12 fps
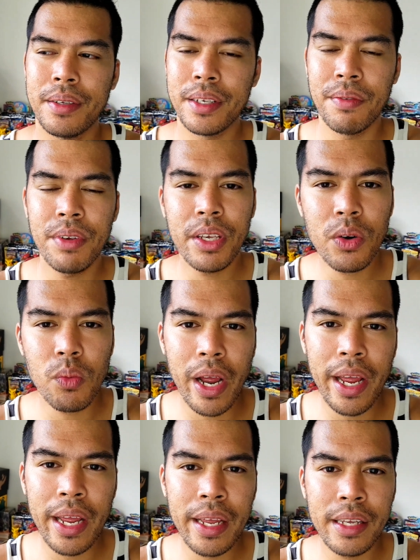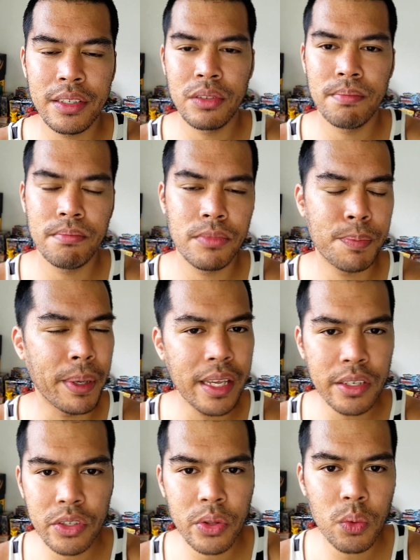giving it away,
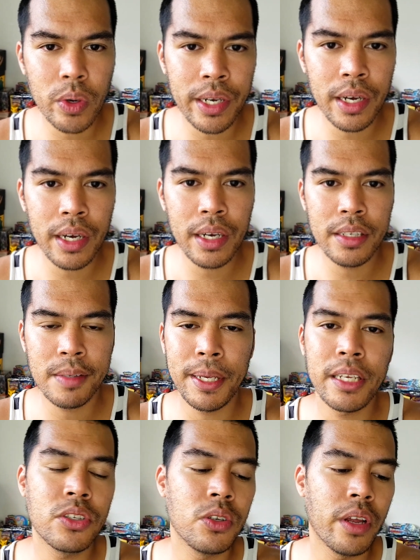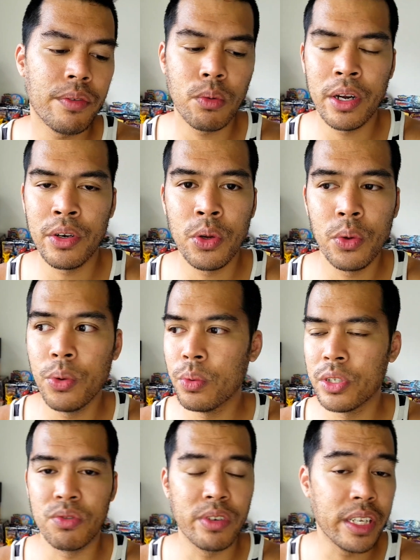speaking to the winner, speaking to everyone who
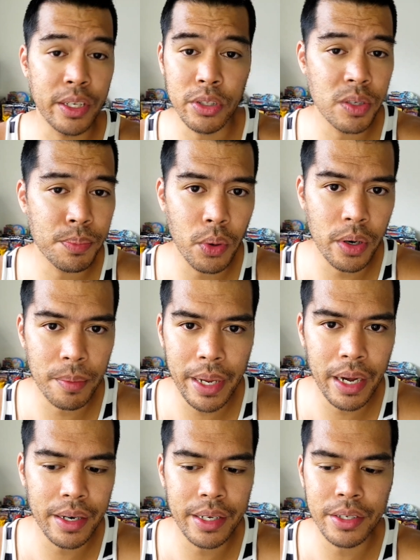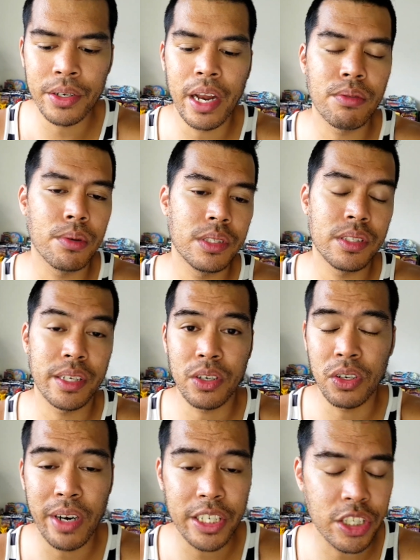was really good sport about it, you know, everyone's like,
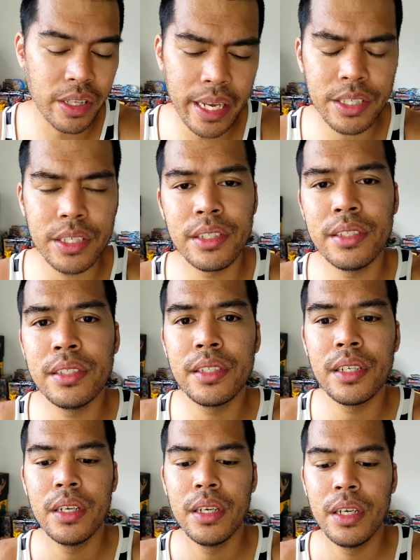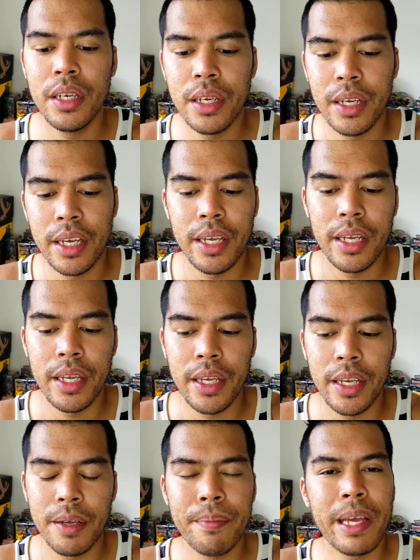congratulations.
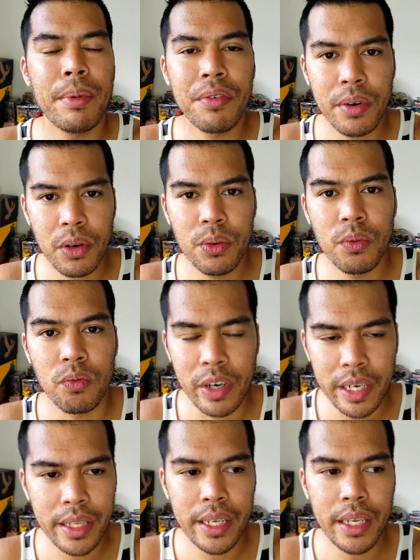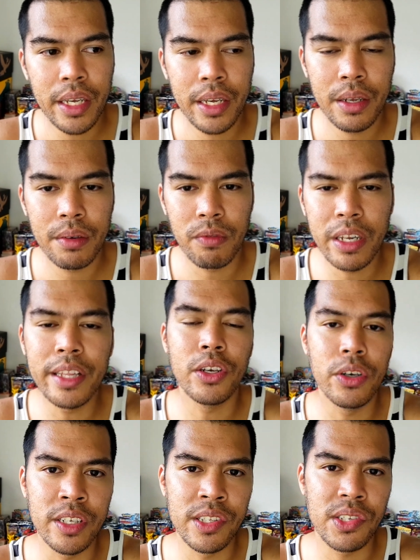It made me feel really, really
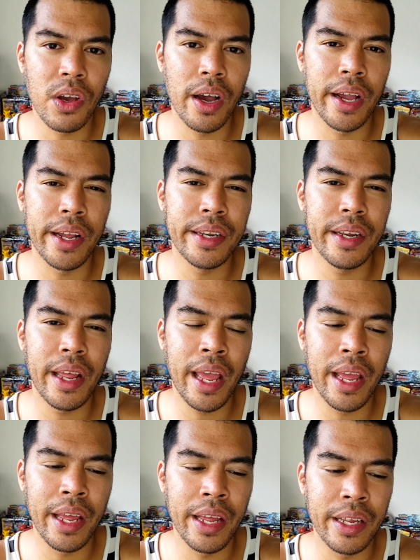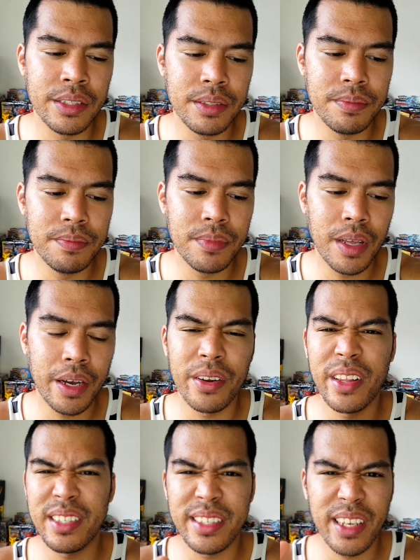good inside, and I know
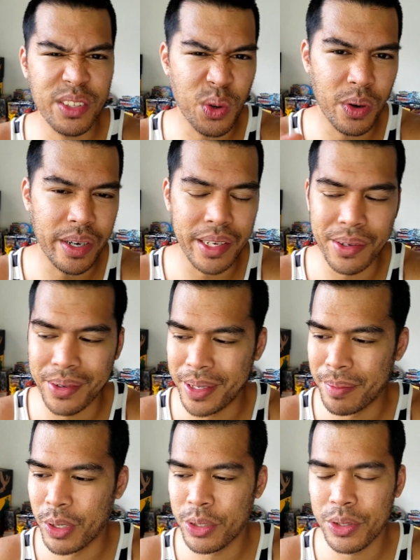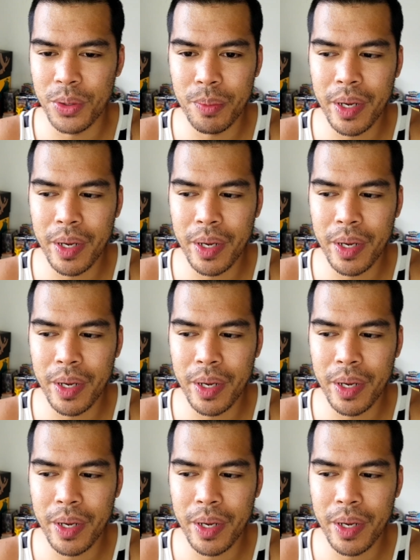that sounds corny or emotional,